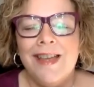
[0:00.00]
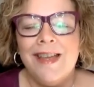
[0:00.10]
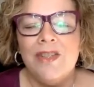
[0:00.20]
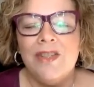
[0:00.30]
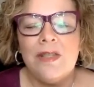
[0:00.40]

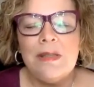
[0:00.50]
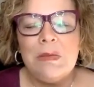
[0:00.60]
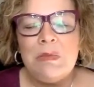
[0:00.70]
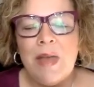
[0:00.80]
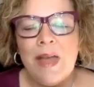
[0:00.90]
And just
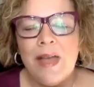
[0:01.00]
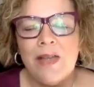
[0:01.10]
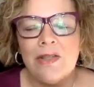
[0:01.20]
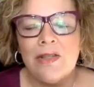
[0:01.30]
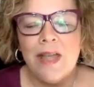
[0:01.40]

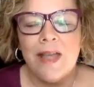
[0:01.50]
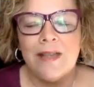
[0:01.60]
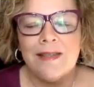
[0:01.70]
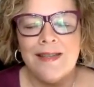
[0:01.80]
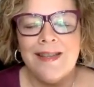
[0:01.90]
imagine,
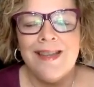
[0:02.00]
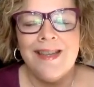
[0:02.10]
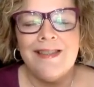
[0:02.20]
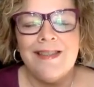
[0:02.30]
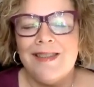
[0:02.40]
Cassie,
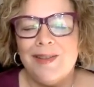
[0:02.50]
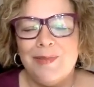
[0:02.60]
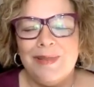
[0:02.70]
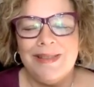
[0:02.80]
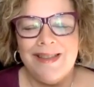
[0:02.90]

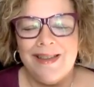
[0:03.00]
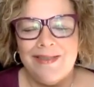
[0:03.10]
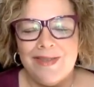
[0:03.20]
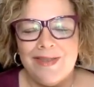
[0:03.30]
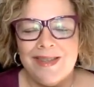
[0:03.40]
doubling that
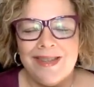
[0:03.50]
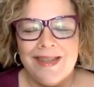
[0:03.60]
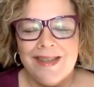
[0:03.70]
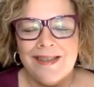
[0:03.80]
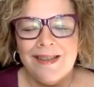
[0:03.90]

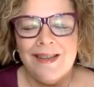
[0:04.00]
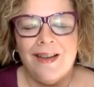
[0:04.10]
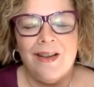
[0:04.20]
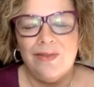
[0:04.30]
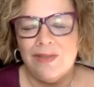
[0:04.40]
feeling
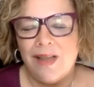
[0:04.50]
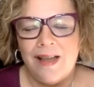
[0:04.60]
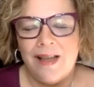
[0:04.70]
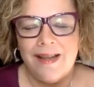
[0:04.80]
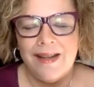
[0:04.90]
of
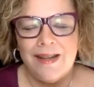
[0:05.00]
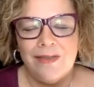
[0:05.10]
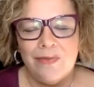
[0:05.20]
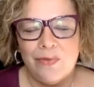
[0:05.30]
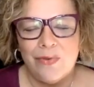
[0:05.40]
light and
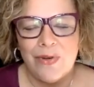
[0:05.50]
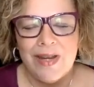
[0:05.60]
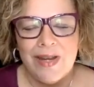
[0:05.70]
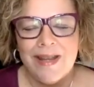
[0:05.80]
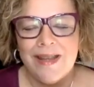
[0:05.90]

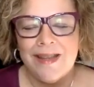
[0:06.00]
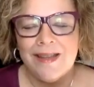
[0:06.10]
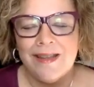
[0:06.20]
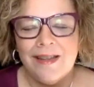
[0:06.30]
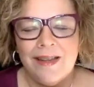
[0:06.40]
free
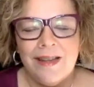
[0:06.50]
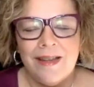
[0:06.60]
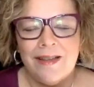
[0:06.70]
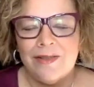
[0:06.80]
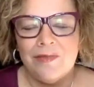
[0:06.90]

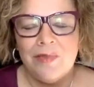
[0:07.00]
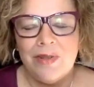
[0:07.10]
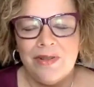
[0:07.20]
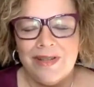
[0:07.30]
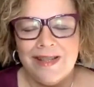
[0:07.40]
and
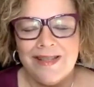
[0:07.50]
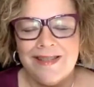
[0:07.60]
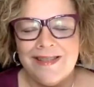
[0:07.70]
unburdened.